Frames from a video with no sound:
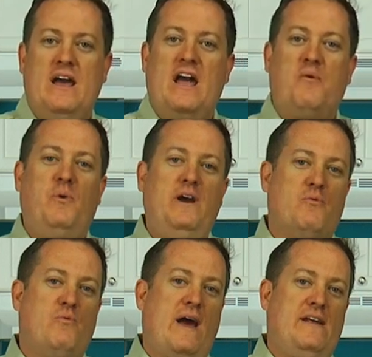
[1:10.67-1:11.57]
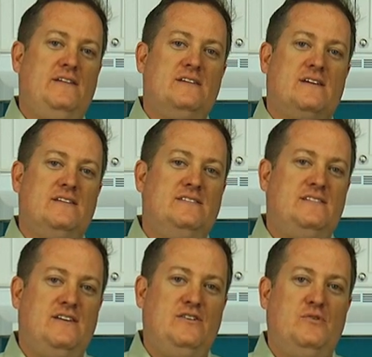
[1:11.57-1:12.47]
and we are ready to
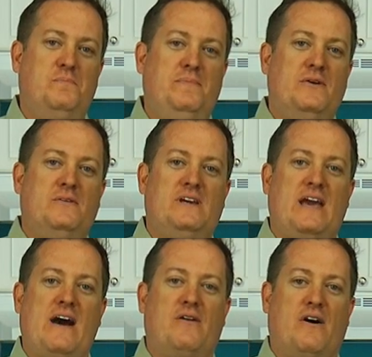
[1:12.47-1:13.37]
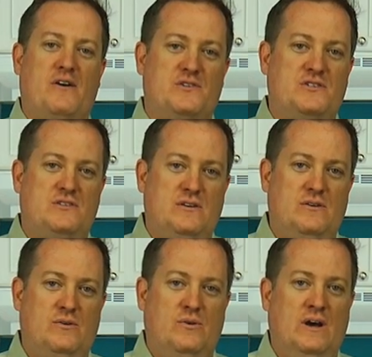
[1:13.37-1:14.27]
continue building out our
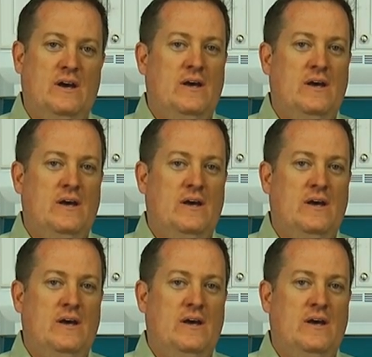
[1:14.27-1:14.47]
stew,